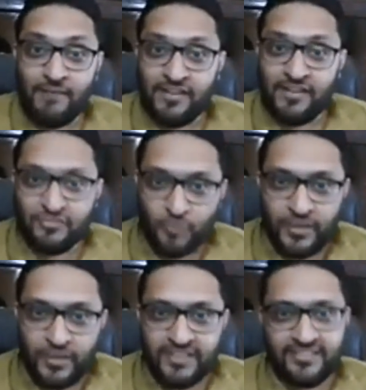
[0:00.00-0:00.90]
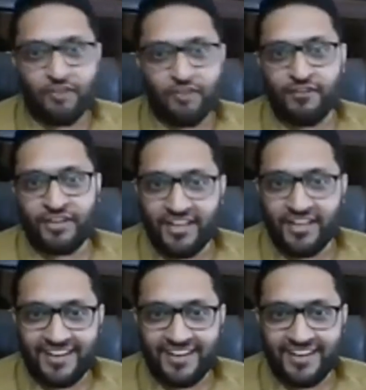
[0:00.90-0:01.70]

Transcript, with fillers: my soul is that of a trader